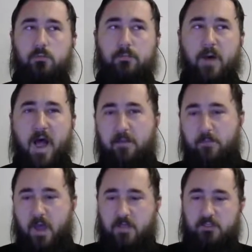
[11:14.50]

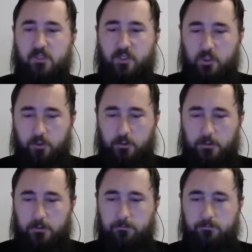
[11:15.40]
bypass
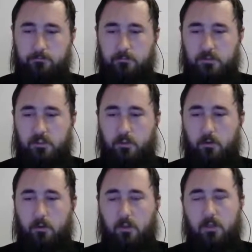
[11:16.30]
security. So
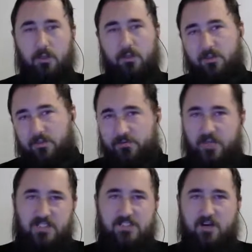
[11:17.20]

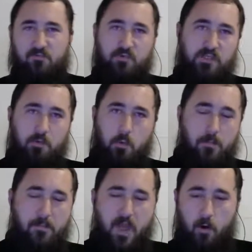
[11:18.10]
that's not really
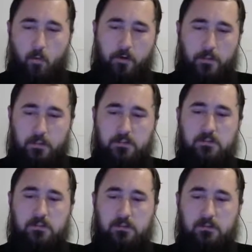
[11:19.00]
what malware
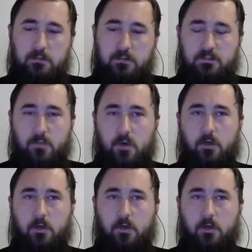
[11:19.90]
does. It's more